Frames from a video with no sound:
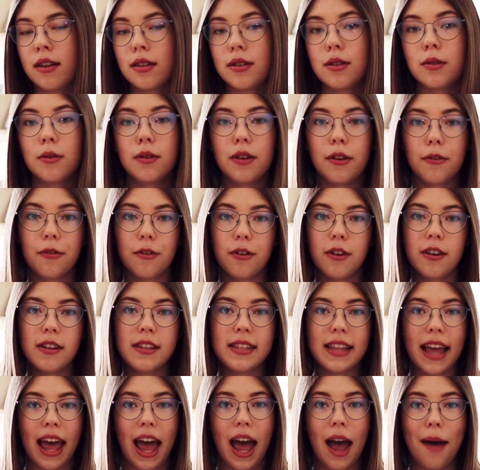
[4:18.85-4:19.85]
So the
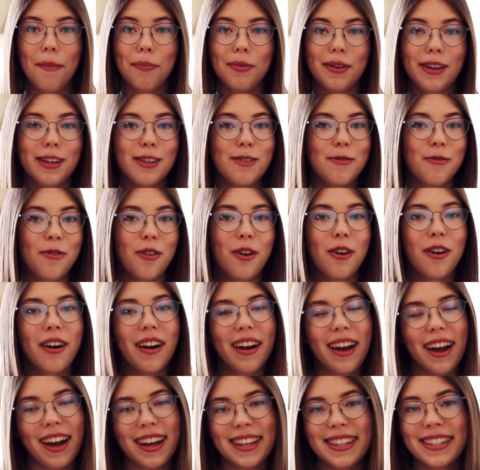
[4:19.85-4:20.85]
first app is
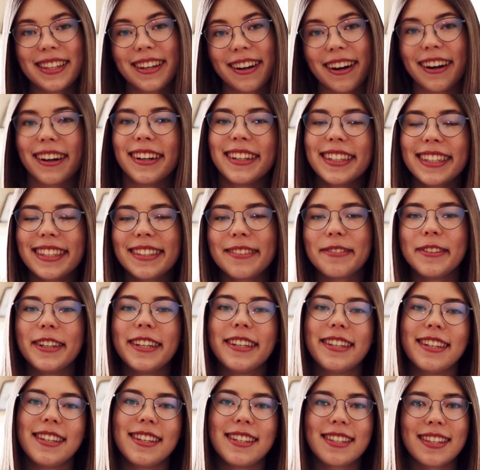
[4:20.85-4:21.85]
for us girls,
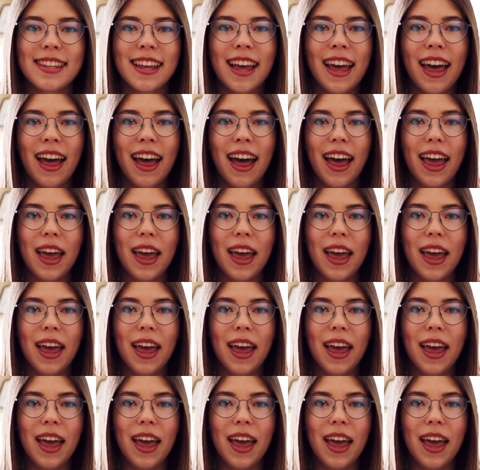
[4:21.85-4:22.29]
which is